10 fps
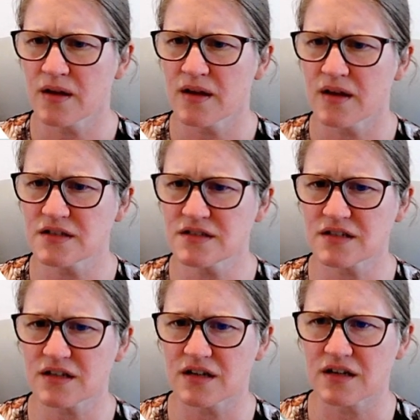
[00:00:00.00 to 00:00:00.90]
just to
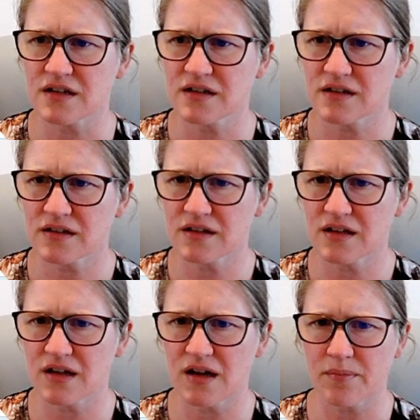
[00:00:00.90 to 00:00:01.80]
kind of clean
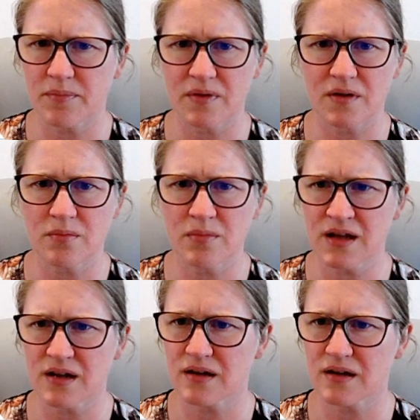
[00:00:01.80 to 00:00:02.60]
it up a little bit.